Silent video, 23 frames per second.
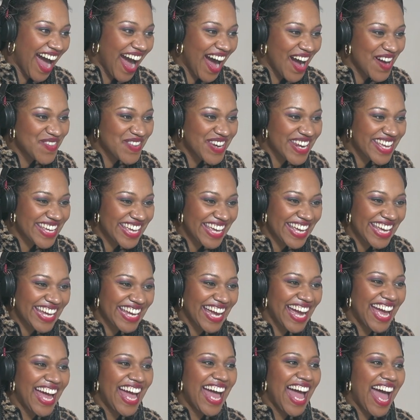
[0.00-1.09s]
I'm looking
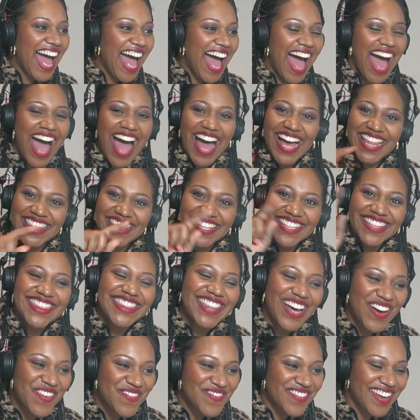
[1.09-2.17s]
at the
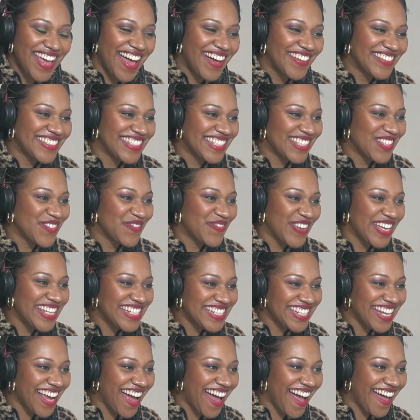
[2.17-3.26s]
thumbnail to the
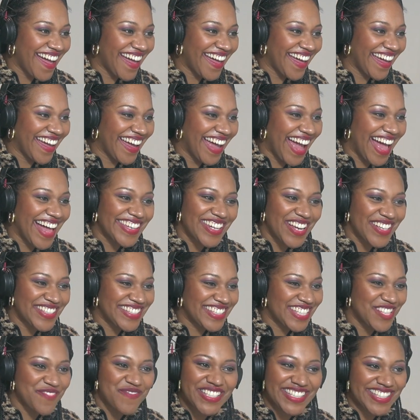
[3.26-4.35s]
video and I
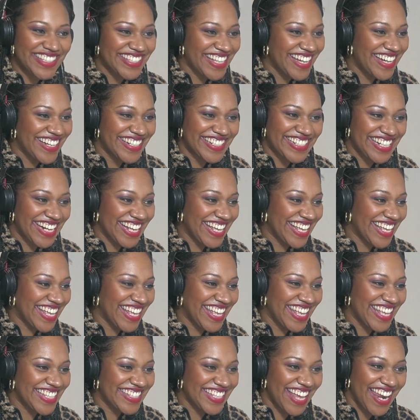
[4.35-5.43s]
see
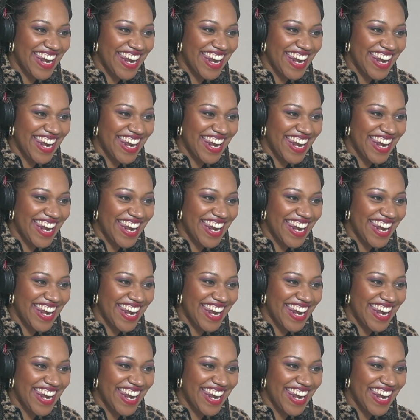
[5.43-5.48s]
moustaches.